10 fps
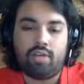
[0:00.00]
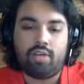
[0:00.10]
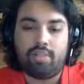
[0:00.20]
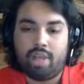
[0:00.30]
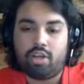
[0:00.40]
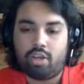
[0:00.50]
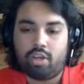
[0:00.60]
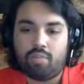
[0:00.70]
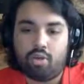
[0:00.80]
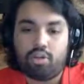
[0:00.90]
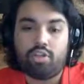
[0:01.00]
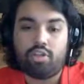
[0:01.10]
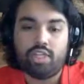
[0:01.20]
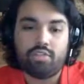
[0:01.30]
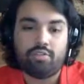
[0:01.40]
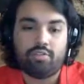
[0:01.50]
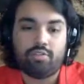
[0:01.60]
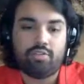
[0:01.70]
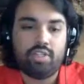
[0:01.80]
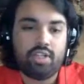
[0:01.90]
Depending on your motor, you need
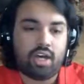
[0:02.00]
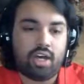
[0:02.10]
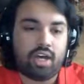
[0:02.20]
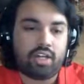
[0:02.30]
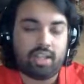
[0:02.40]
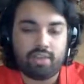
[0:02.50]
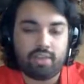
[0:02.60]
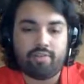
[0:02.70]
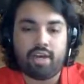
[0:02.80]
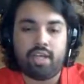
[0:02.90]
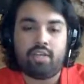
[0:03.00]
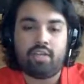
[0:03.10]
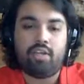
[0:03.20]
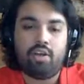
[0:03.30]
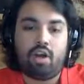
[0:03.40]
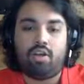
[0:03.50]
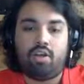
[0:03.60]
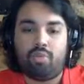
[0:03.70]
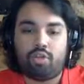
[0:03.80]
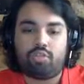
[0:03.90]
to clarify on the
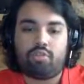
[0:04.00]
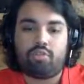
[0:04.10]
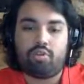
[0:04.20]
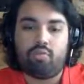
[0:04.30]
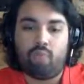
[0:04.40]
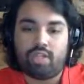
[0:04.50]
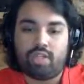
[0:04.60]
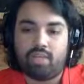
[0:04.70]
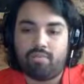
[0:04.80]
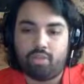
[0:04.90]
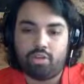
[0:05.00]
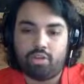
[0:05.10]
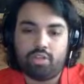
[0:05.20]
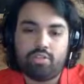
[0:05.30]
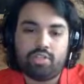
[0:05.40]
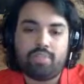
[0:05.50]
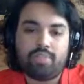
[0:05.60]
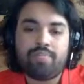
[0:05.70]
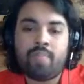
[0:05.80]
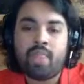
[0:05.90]
motor controller what type of motor you're using.
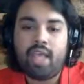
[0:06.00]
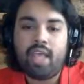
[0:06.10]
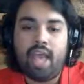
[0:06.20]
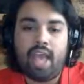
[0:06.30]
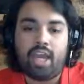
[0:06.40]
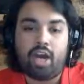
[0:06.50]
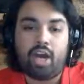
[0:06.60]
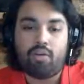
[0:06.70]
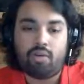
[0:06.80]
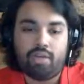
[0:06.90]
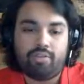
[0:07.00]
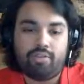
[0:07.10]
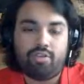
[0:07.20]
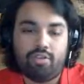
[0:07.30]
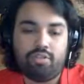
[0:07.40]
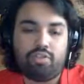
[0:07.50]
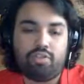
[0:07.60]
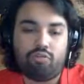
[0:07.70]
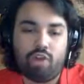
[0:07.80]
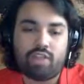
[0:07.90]
And if you use the
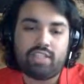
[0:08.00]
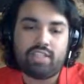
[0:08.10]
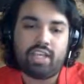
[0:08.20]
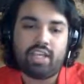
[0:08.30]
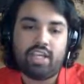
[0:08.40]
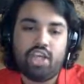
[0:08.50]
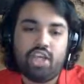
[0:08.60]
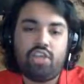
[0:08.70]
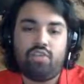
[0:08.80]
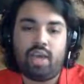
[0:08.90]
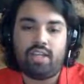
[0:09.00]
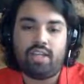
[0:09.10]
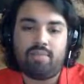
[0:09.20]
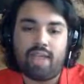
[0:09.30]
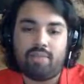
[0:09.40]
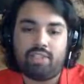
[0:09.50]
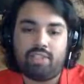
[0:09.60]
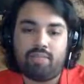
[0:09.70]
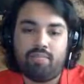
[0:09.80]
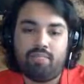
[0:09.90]
wrong setting, you end up
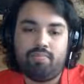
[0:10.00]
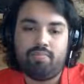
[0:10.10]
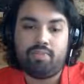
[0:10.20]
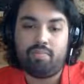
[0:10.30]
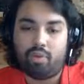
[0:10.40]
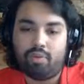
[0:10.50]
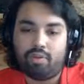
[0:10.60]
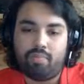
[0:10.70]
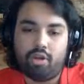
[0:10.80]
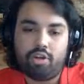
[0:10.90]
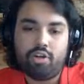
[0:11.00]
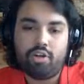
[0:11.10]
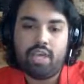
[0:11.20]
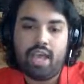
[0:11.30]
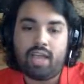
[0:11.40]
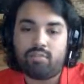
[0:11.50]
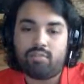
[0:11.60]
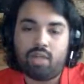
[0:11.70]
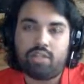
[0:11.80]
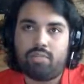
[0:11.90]
damaging both the motor as
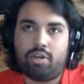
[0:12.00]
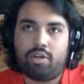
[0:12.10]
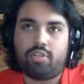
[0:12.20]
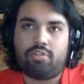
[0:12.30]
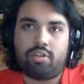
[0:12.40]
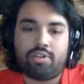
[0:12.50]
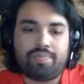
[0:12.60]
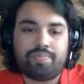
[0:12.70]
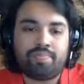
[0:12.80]
well as the motor controller.